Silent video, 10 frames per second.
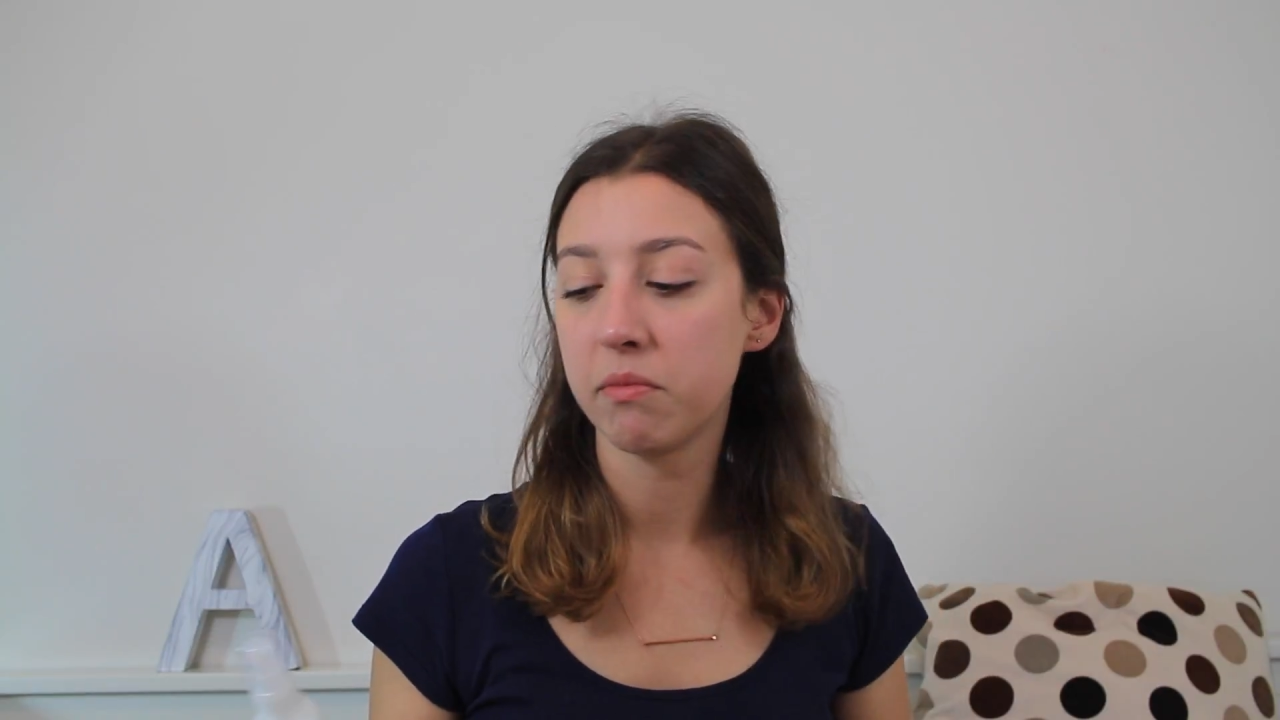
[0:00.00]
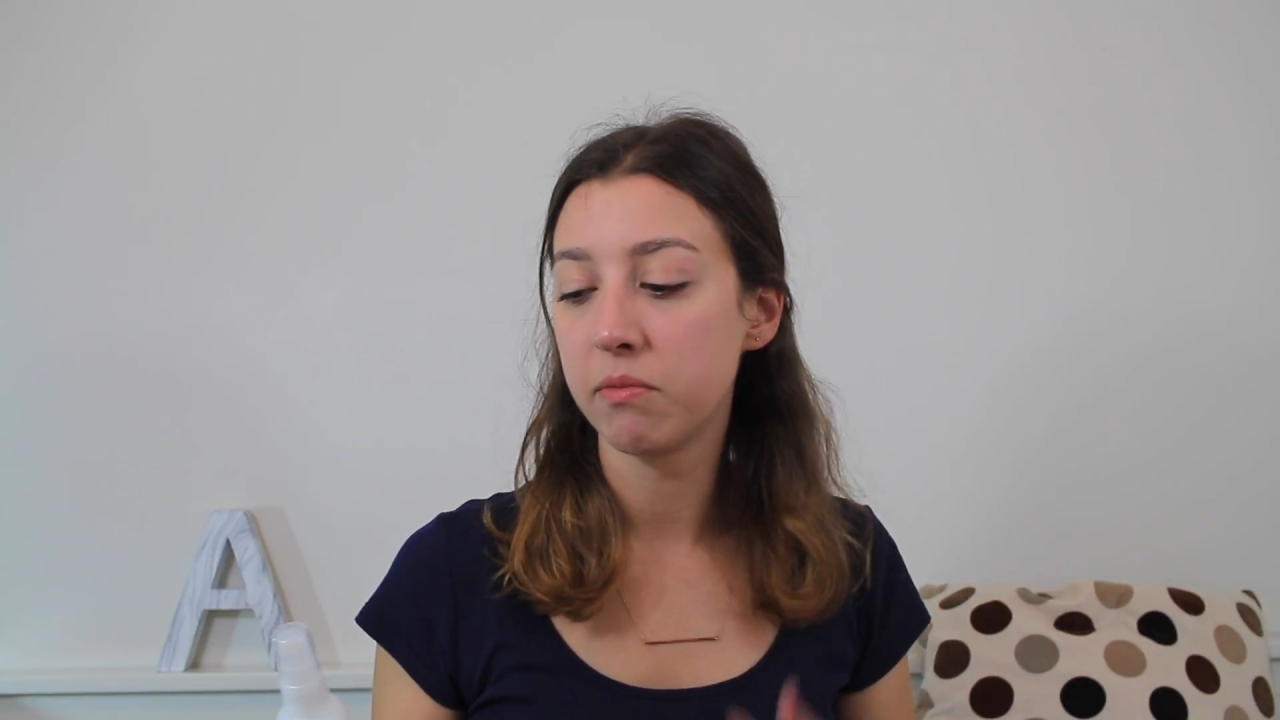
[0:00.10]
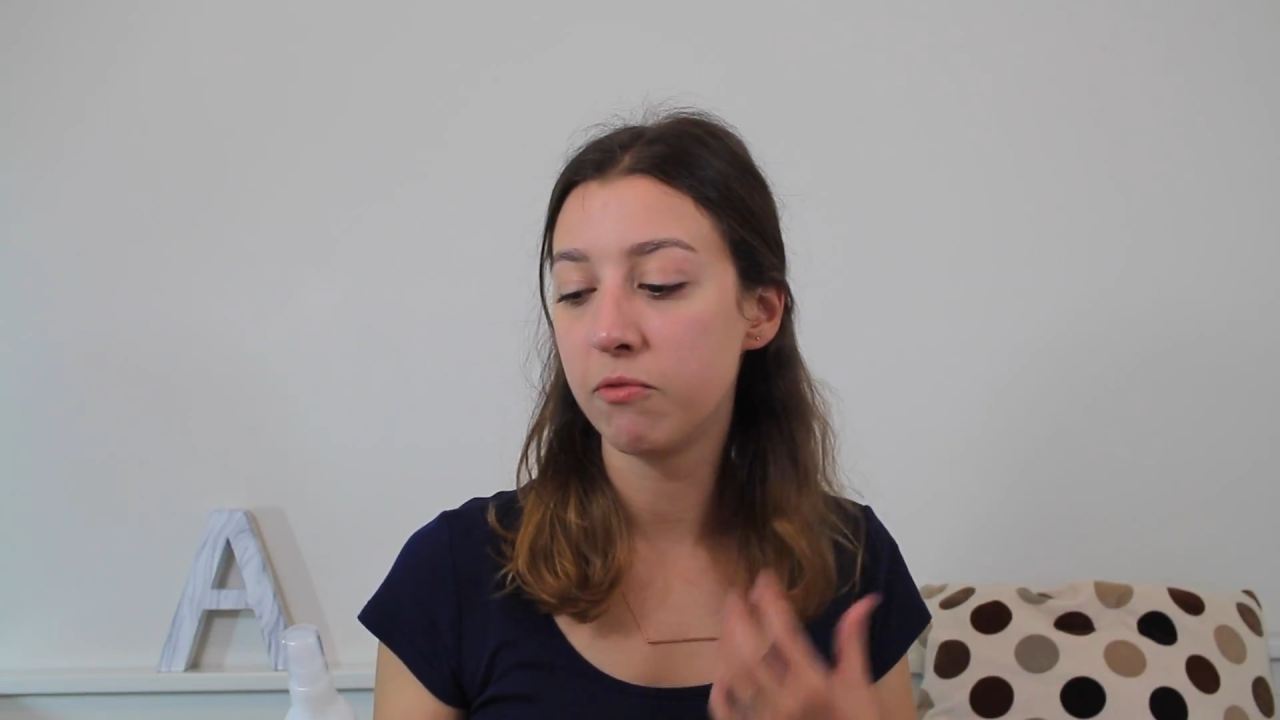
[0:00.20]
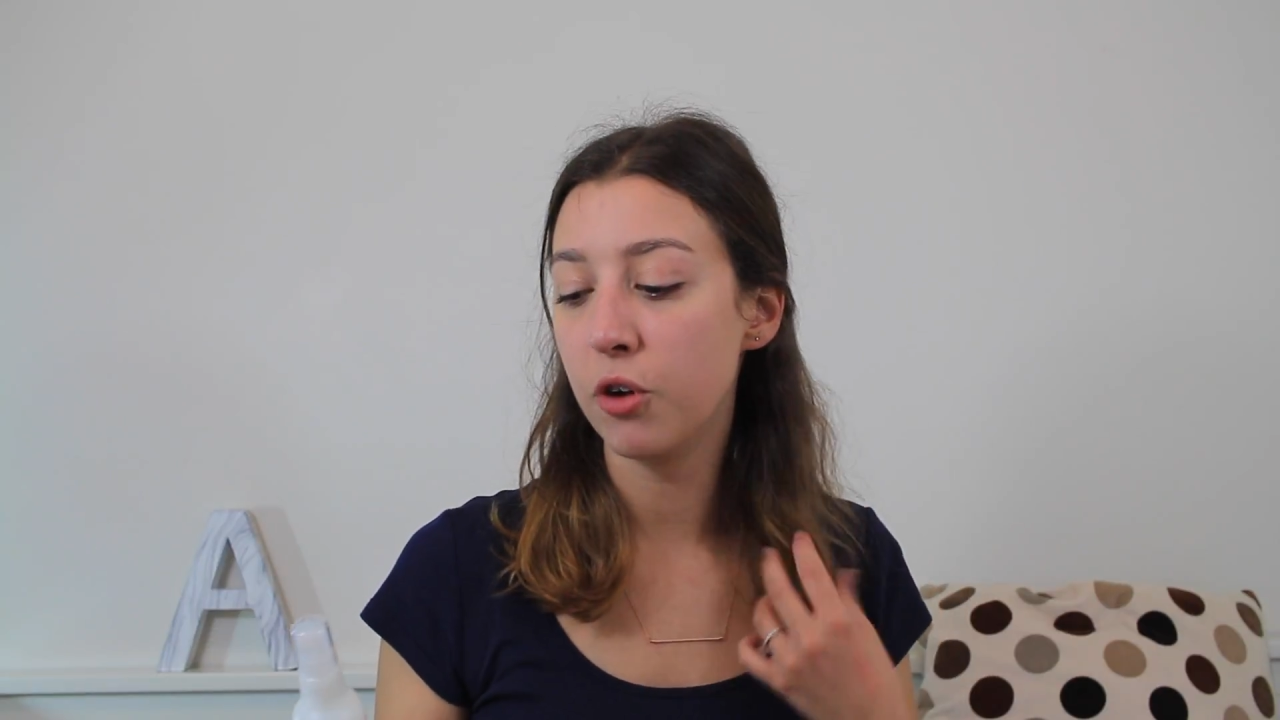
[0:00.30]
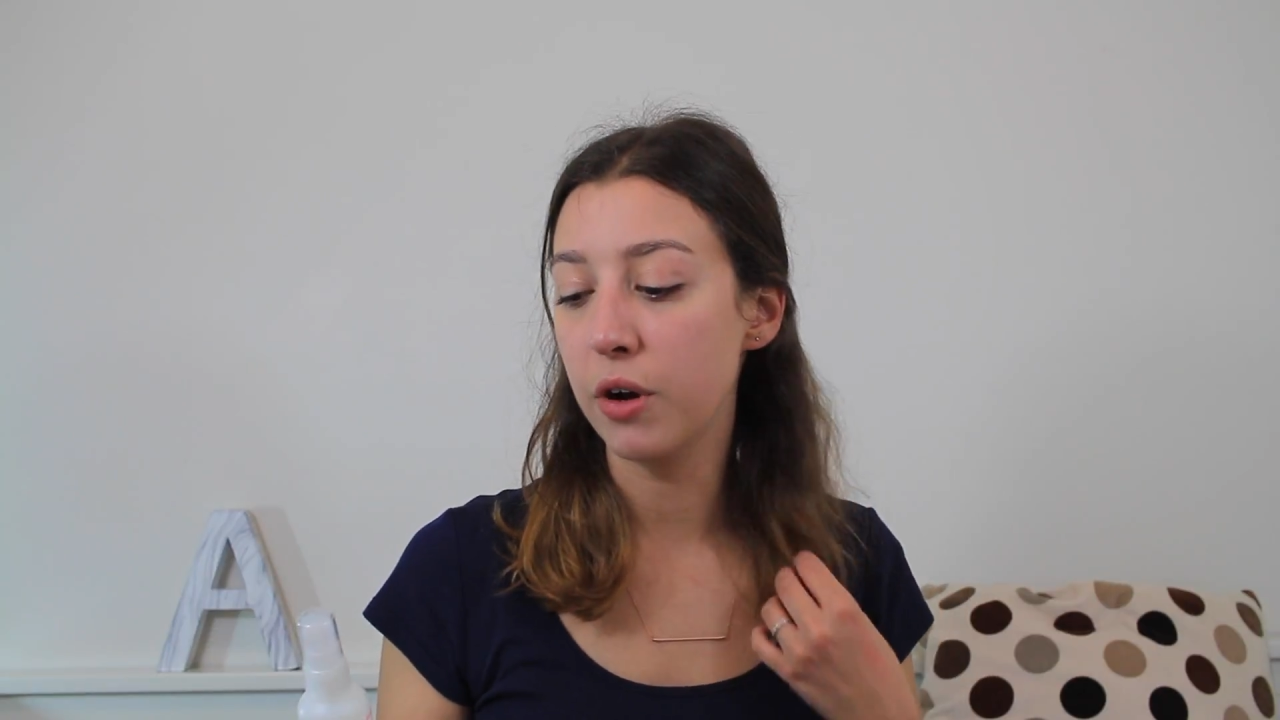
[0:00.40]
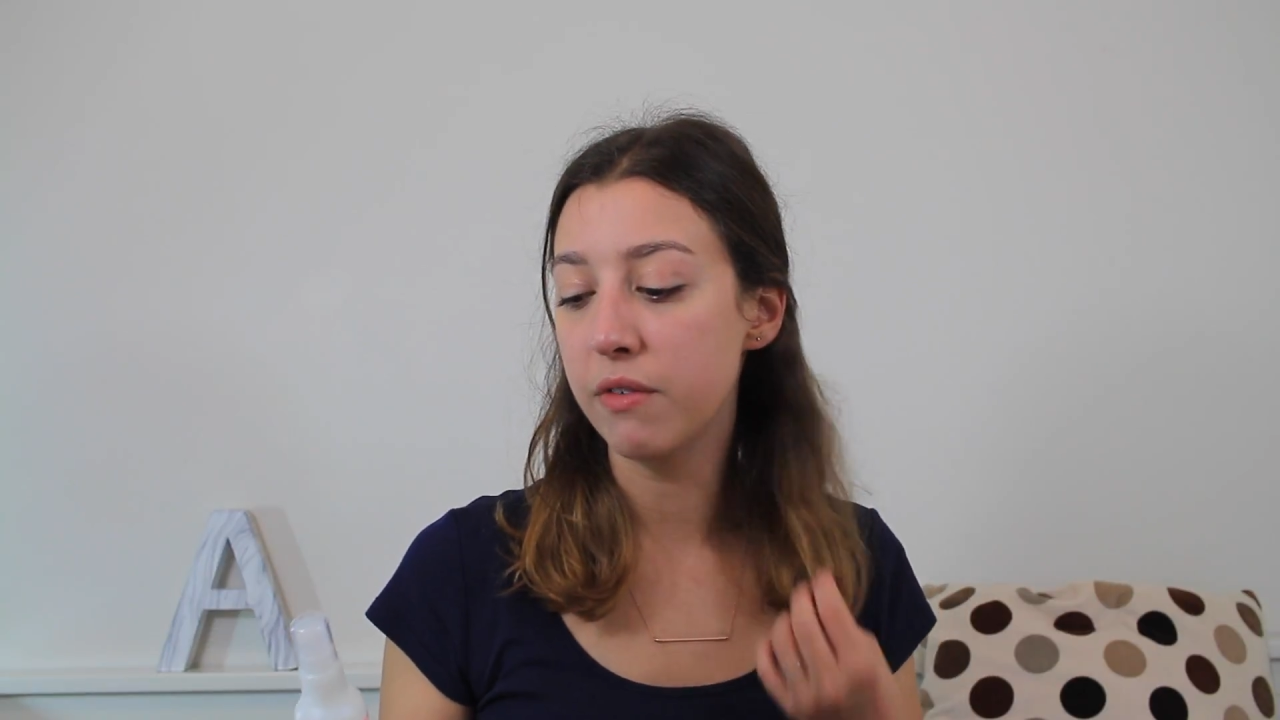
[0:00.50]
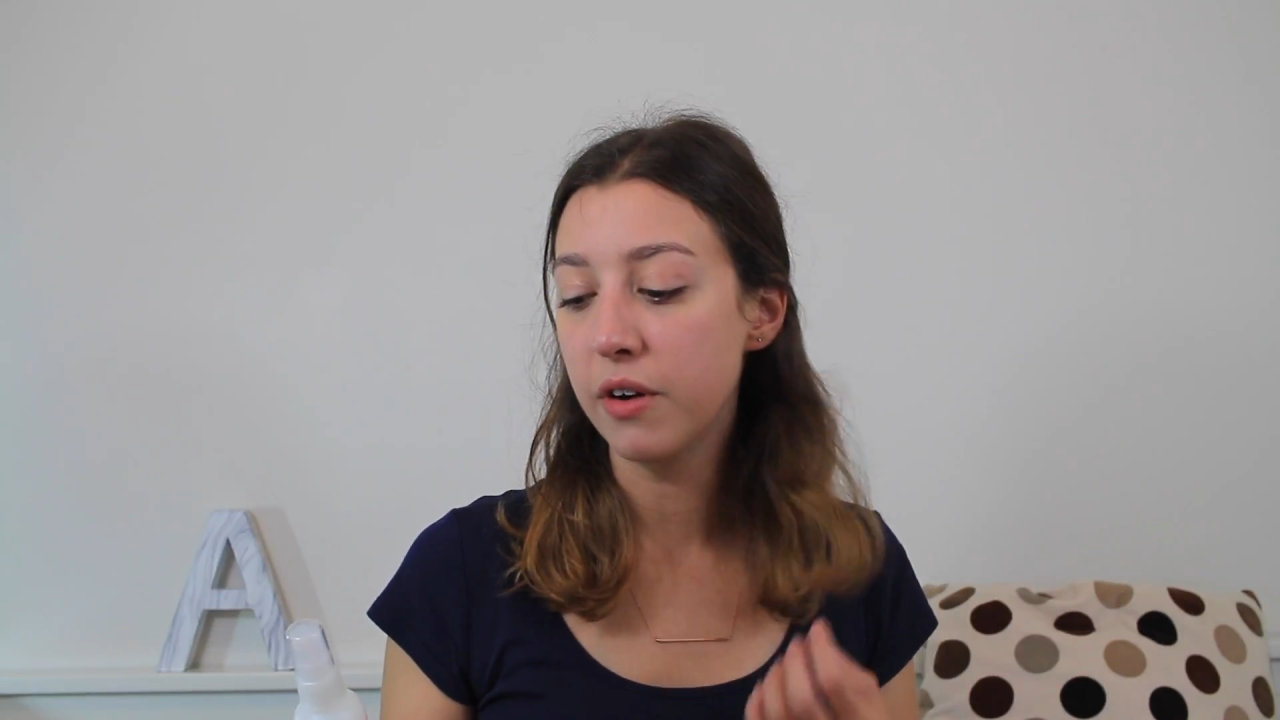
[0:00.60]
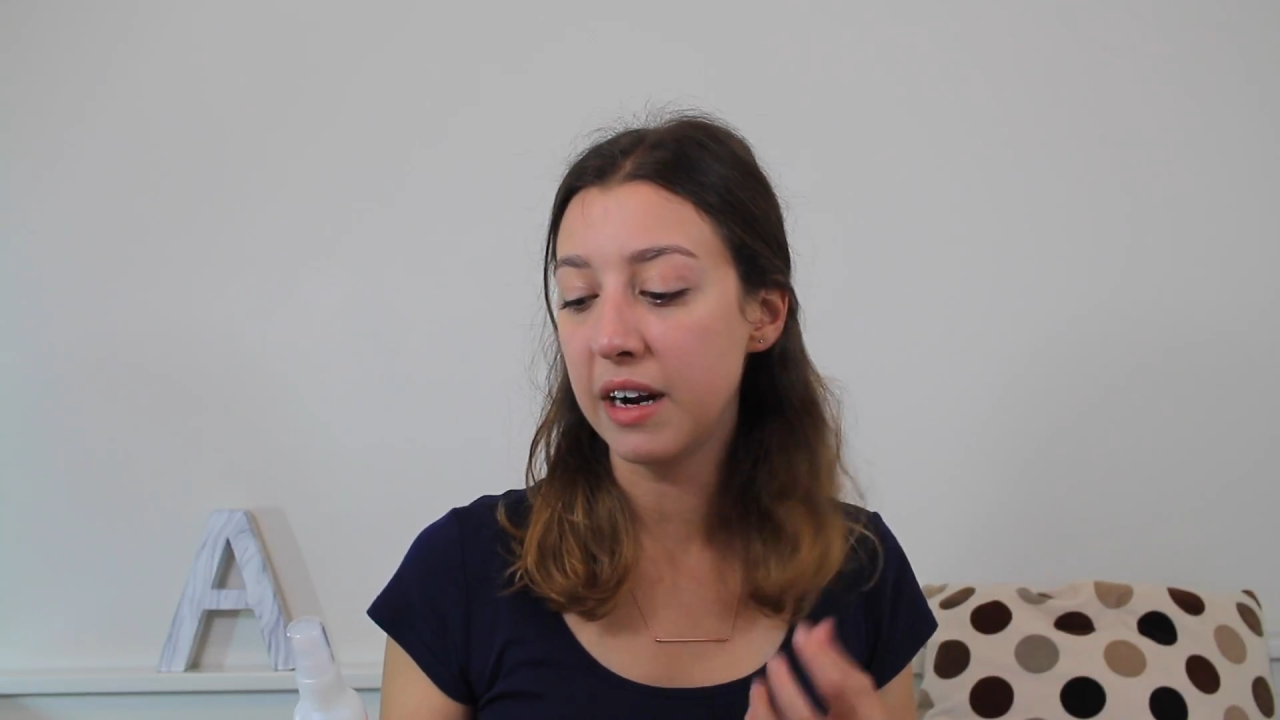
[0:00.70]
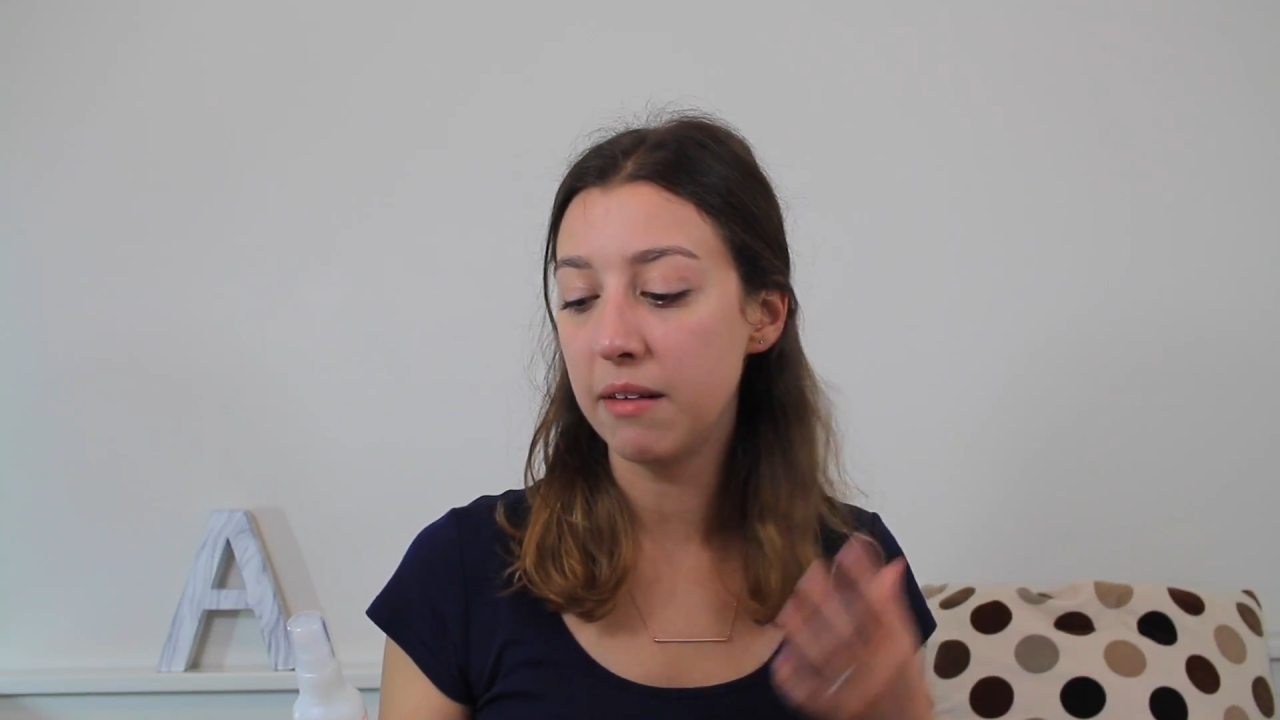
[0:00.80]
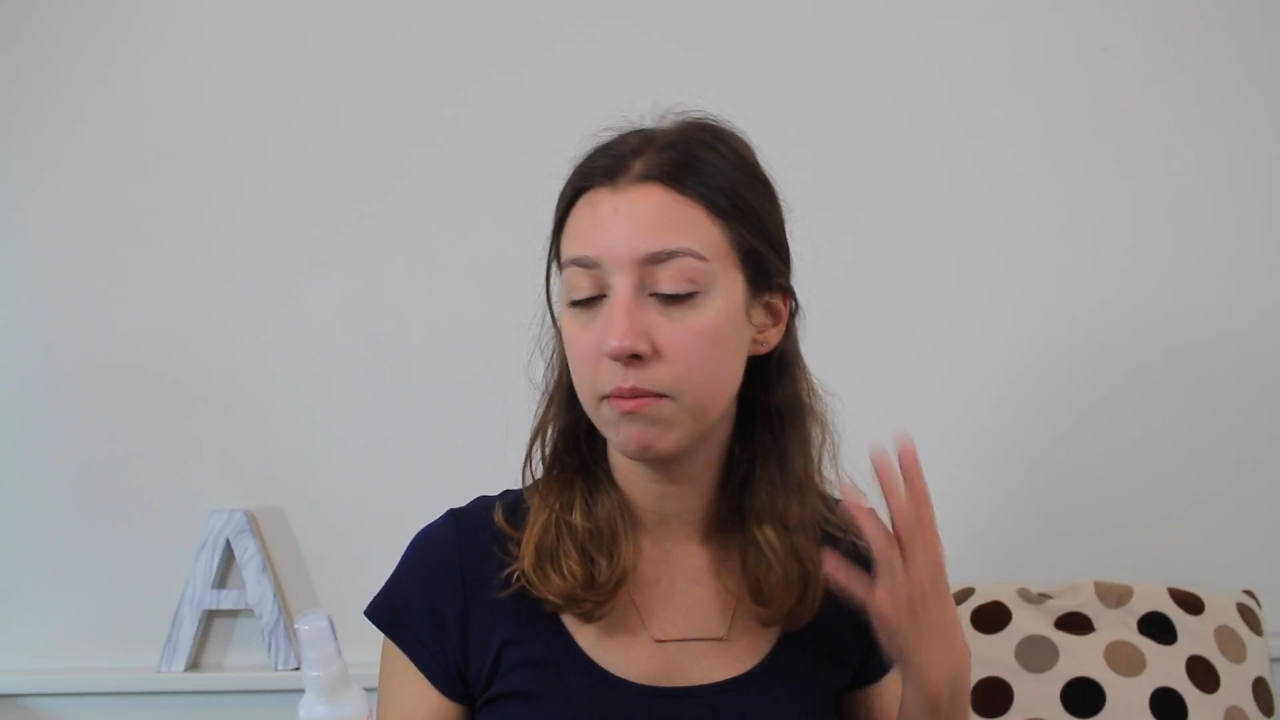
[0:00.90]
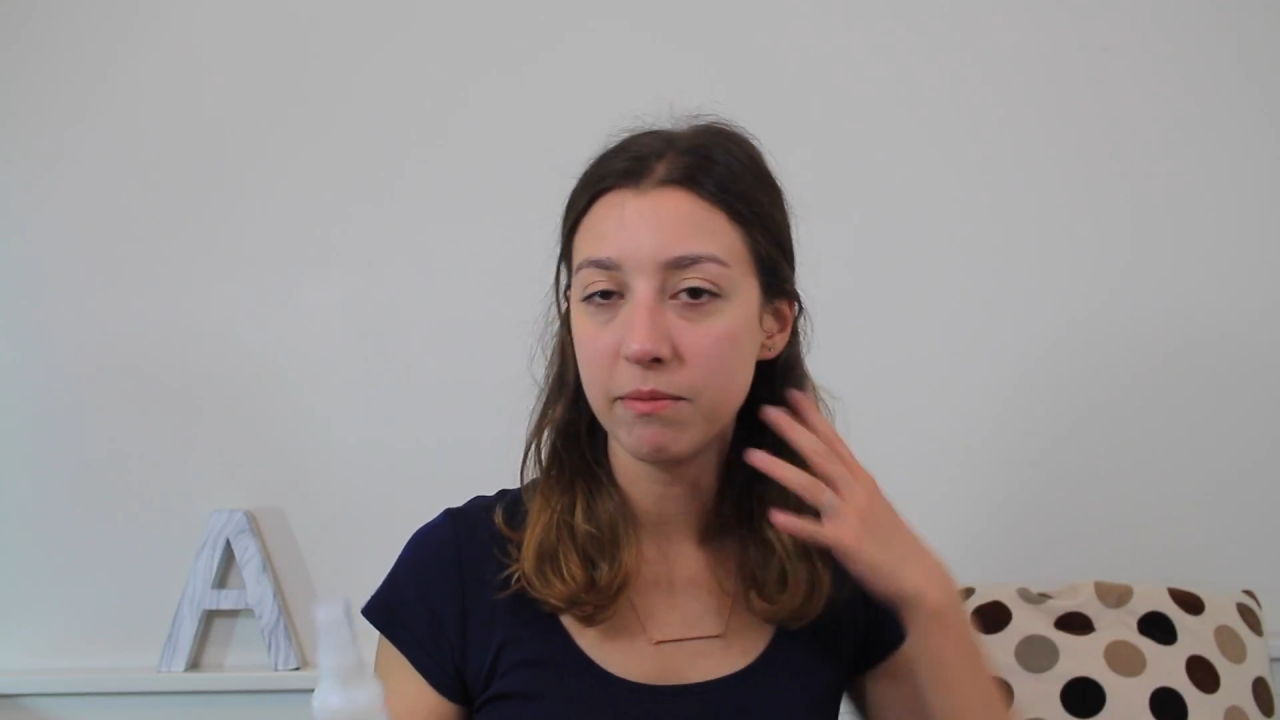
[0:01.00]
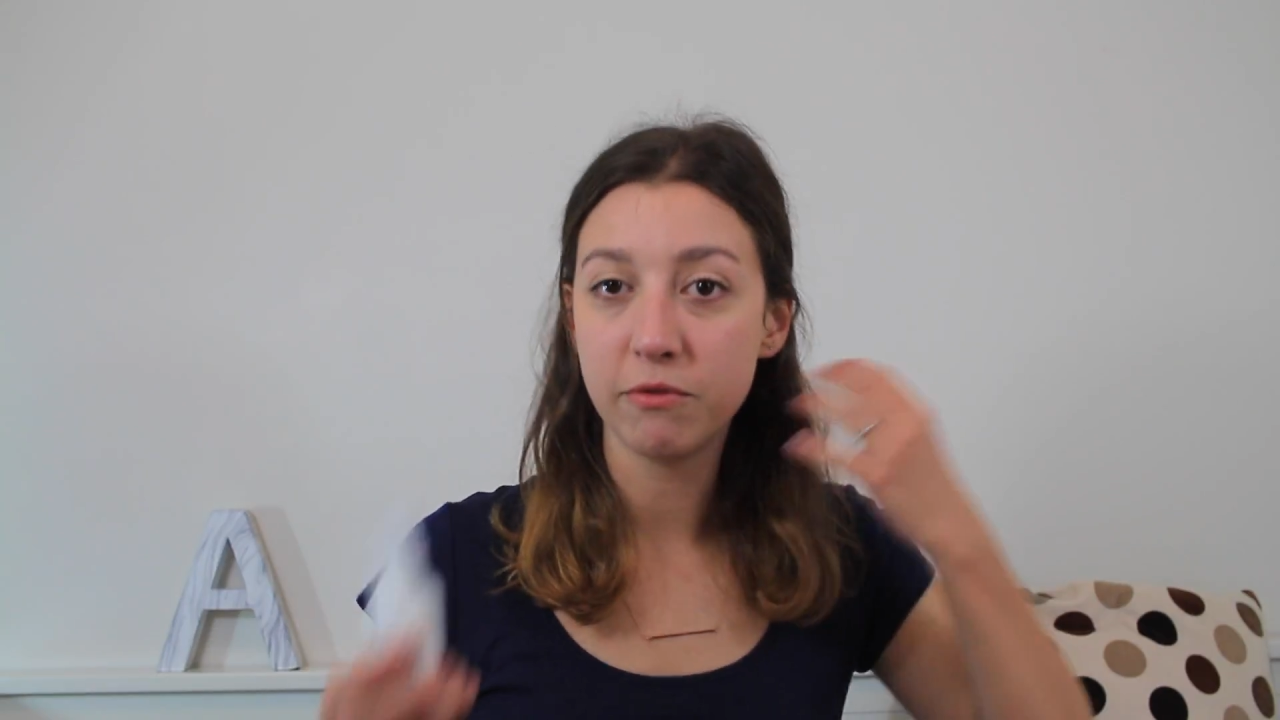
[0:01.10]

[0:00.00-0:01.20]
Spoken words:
very